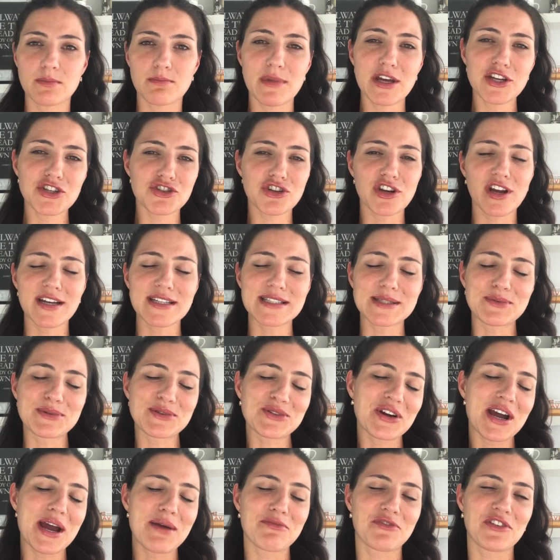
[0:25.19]
Make sure you guys
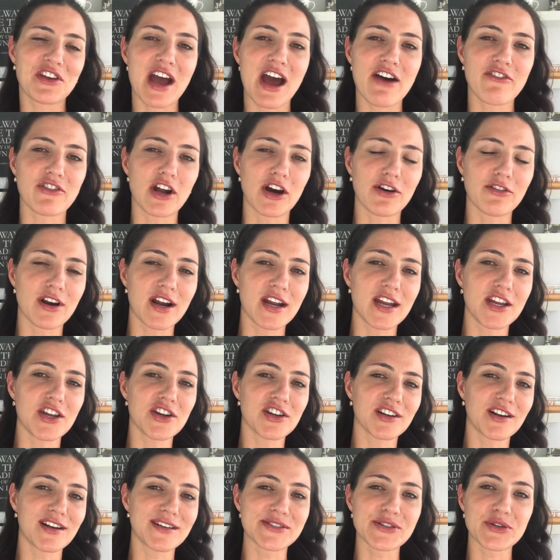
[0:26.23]
subscribe if you haven't already.
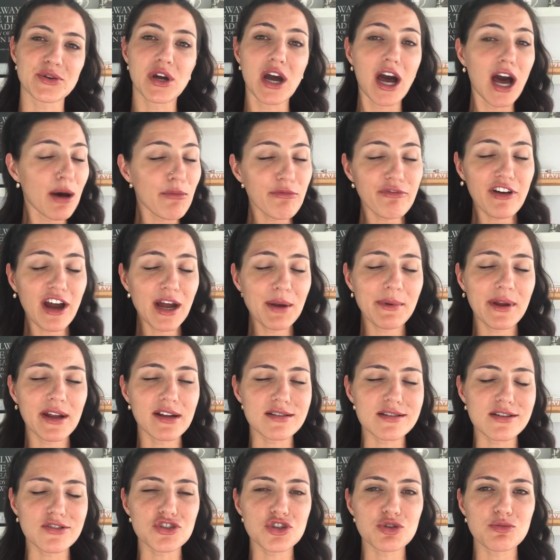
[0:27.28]
You can also come find me
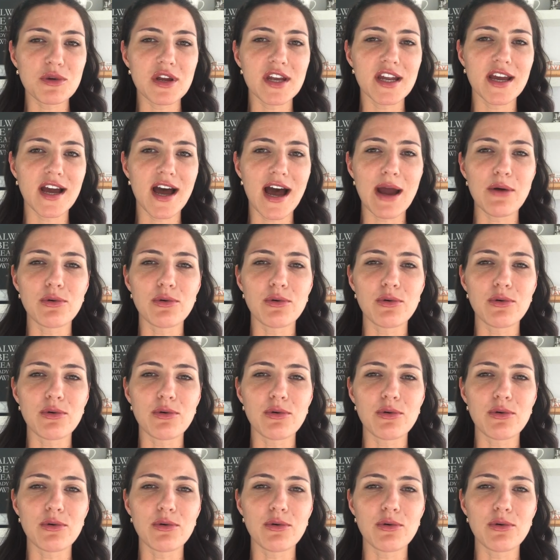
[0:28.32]
on social media.